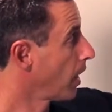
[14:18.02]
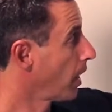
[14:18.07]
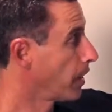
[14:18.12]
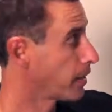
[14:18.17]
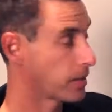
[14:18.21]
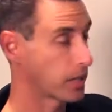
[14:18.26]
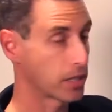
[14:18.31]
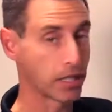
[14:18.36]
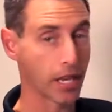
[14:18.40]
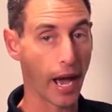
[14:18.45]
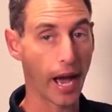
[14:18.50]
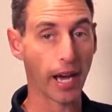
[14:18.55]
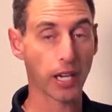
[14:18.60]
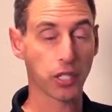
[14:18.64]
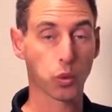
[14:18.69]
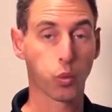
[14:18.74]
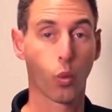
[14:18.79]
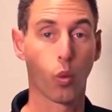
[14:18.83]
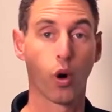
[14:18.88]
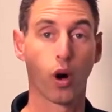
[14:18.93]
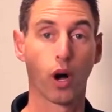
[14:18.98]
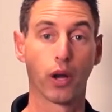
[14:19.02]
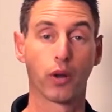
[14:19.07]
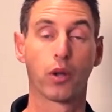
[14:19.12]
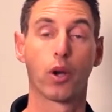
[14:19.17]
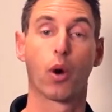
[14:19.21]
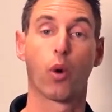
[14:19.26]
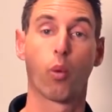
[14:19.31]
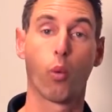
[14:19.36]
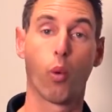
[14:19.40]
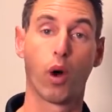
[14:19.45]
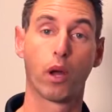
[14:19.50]
is a -1,
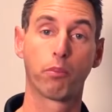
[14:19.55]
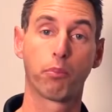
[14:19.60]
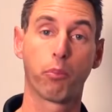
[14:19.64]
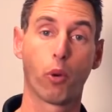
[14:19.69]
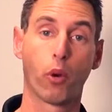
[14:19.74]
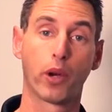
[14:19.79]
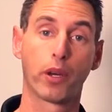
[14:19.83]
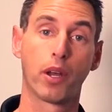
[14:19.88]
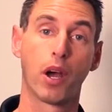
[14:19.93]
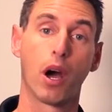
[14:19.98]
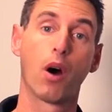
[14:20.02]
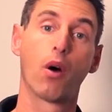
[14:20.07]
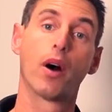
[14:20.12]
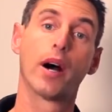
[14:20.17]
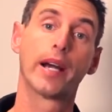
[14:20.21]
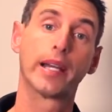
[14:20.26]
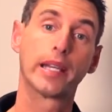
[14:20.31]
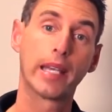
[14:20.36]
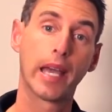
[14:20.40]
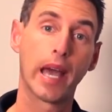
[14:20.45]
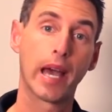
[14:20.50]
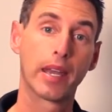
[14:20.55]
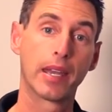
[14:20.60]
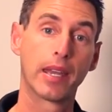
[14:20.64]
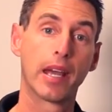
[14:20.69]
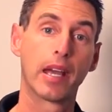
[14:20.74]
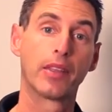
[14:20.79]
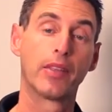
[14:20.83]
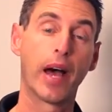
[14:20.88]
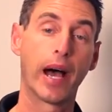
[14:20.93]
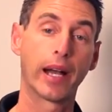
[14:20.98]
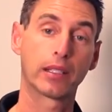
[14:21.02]
1.0. Again,
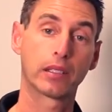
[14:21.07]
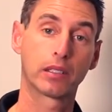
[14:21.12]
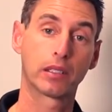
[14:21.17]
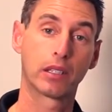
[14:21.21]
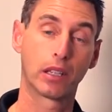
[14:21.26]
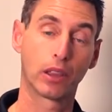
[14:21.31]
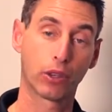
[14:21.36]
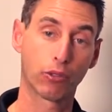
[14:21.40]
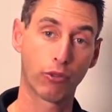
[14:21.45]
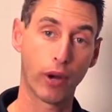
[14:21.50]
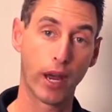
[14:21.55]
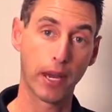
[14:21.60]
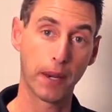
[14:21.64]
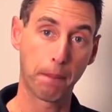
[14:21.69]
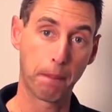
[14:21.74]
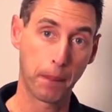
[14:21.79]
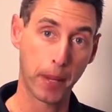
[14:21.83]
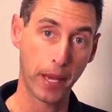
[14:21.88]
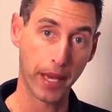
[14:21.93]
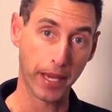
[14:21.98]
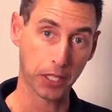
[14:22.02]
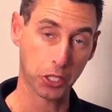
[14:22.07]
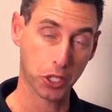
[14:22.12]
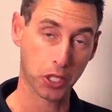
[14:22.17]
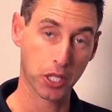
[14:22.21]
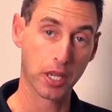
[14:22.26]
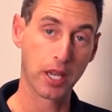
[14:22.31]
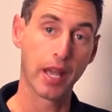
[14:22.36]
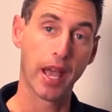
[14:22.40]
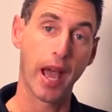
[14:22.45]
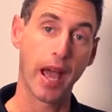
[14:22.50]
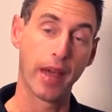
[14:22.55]
that's the thread pitch.
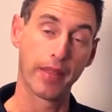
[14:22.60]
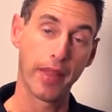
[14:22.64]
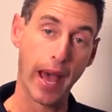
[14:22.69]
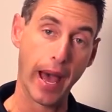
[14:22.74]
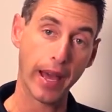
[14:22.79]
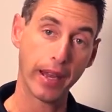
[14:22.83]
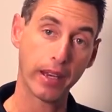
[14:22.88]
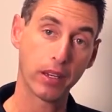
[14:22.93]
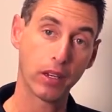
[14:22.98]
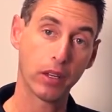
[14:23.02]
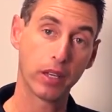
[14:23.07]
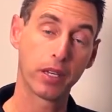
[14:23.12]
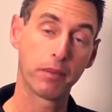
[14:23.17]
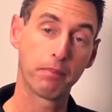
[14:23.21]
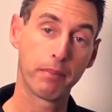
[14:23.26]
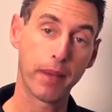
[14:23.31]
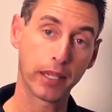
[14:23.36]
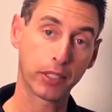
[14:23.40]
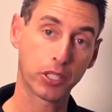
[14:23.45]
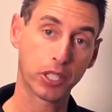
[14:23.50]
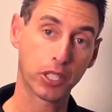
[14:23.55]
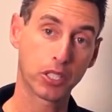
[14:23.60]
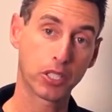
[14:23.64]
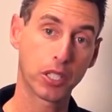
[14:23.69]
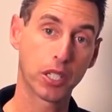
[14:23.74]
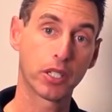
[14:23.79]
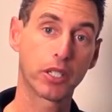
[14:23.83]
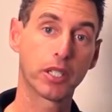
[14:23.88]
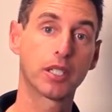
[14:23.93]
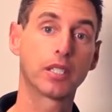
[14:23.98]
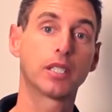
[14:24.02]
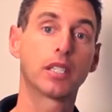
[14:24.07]
And that, in metric
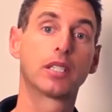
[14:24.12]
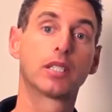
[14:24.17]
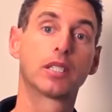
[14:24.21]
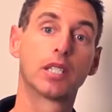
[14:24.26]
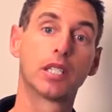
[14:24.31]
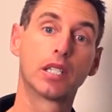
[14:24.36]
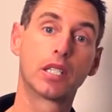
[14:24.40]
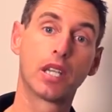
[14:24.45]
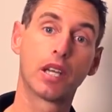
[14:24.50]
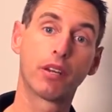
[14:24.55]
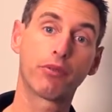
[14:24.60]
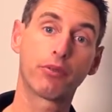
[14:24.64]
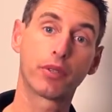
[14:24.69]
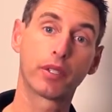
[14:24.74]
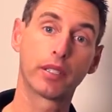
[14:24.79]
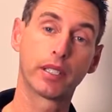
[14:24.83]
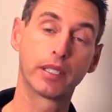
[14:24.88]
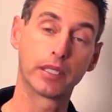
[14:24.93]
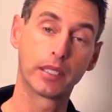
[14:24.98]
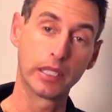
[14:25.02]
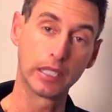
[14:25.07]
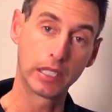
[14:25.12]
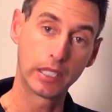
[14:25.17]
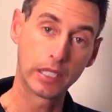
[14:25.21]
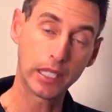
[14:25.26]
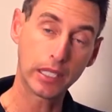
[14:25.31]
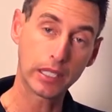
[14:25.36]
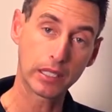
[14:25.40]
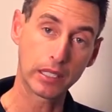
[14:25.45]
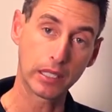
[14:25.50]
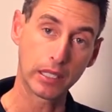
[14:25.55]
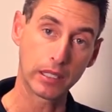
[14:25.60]
series, is the
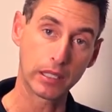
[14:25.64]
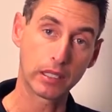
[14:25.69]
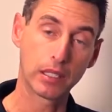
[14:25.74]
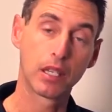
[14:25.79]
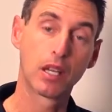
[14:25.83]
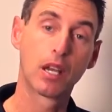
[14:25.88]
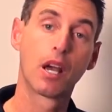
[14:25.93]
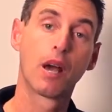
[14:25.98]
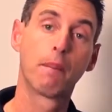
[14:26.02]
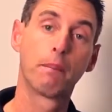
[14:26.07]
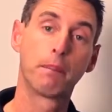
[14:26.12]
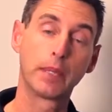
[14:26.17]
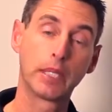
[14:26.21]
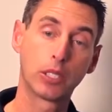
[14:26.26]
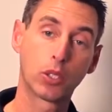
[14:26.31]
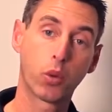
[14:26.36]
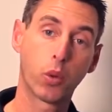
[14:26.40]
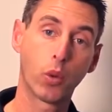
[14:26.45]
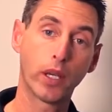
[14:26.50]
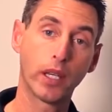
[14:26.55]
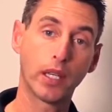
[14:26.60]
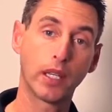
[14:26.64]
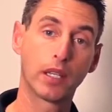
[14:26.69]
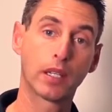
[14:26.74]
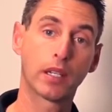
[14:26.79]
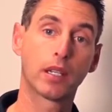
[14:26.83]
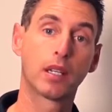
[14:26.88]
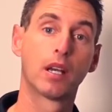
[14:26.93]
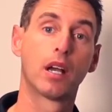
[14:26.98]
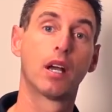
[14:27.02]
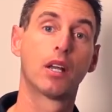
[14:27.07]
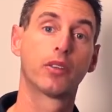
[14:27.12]
distance
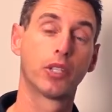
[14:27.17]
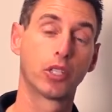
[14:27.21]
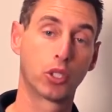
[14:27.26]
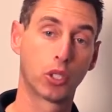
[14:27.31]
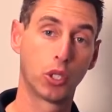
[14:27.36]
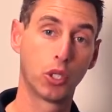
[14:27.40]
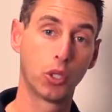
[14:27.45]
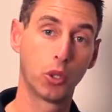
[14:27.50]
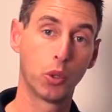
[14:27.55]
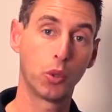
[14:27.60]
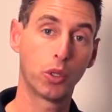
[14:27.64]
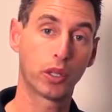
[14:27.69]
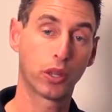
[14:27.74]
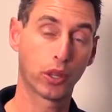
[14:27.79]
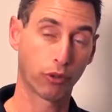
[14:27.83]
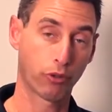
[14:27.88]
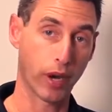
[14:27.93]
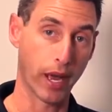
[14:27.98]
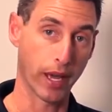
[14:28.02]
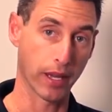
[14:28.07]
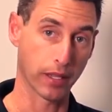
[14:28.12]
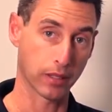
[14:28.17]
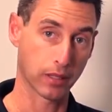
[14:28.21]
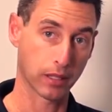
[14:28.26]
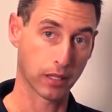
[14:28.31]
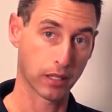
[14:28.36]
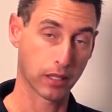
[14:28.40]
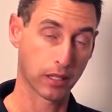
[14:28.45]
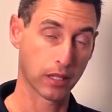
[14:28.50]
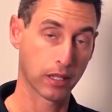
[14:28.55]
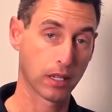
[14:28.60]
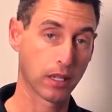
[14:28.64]
between the 2
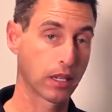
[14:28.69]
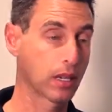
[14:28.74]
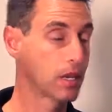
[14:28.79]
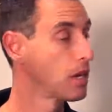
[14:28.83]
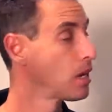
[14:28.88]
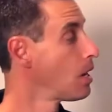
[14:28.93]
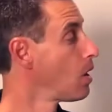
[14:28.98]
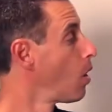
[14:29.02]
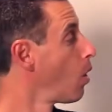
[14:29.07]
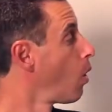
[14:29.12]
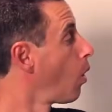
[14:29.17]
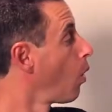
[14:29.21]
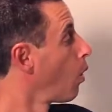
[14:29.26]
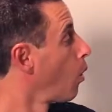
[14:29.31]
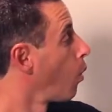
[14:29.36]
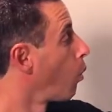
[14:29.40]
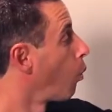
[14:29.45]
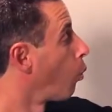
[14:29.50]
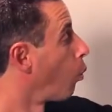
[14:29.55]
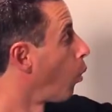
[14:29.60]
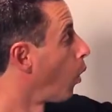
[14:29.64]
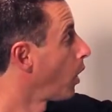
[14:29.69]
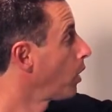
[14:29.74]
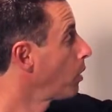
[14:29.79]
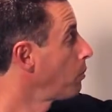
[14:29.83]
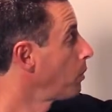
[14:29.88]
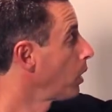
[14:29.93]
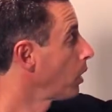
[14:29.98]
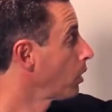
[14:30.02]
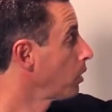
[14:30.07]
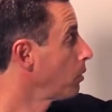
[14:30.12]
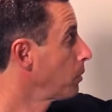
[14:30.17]
threads. 1
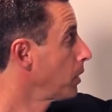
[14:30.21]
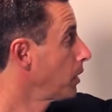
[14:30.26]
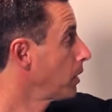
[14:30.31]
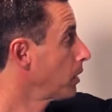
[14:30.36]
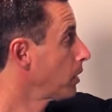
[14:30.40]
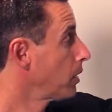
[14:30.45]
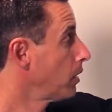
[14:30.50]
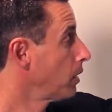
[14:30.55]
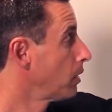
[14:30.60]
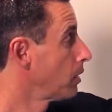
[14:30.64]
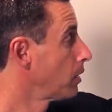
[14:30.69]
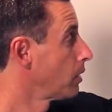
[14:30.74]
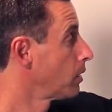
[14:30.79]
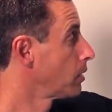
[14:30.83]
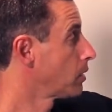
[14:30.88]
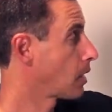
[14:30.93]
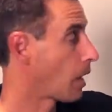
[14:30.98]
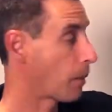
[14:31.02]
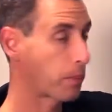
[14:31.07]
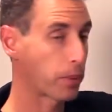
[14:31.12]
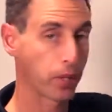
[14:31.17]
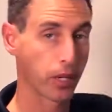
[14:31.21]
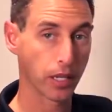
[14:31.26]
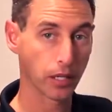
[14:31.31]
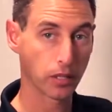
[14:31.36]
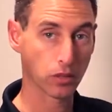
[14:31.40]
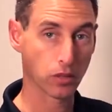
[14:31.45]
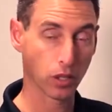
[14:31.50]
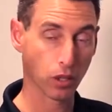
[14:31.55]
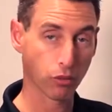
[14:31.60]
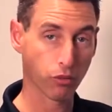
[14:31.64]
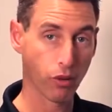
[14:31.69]
millimeter separates
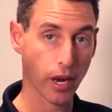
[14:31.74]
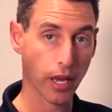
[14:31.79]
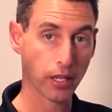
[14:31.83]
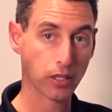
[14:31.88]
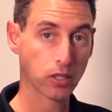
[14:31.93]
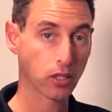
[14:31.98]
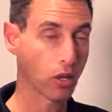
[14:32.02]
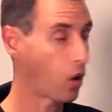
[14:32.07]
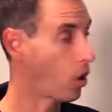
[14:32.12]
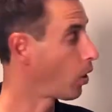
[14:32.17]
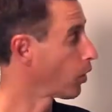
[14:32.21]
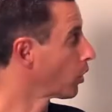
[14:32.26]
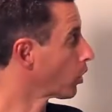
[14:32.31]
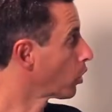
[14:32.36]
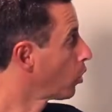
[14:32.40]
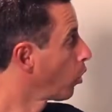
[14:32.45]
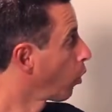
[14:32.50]
the threads on a